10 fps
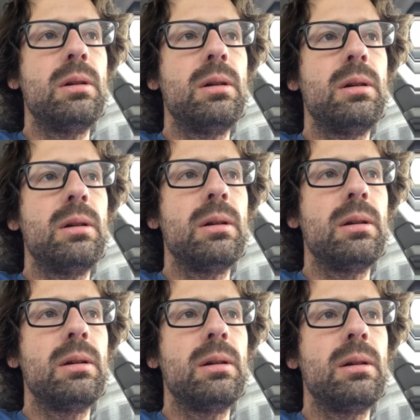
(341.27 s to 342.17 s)

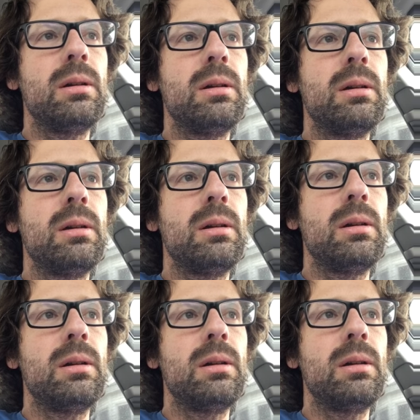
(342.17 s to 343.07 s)

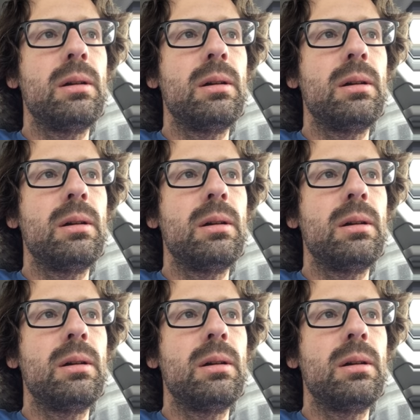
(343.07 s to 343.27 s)
Nobody speaks.